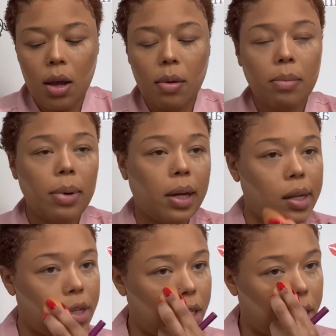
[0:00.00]
But
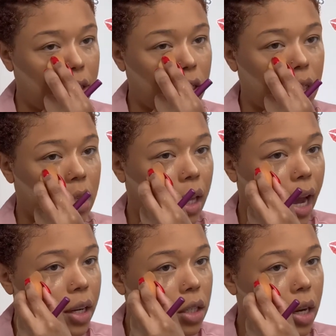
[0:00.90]
this is just to
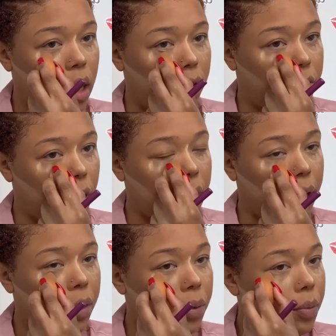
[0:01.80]
catch any
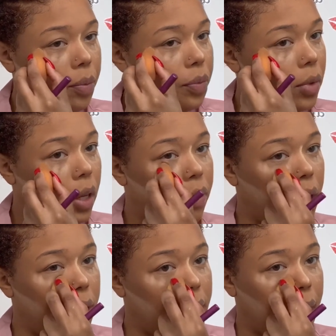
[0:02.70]
fallout, if
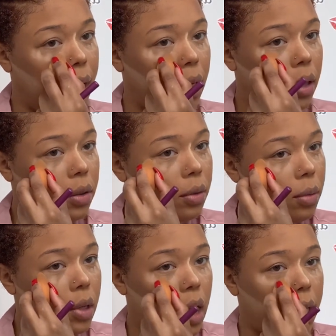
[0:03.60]
there's any. We're
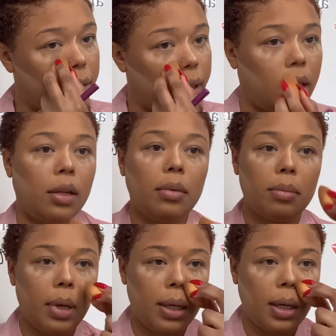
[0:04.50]
not really
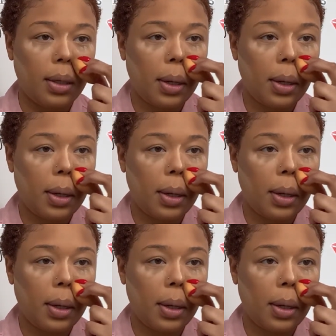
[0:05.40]
baking.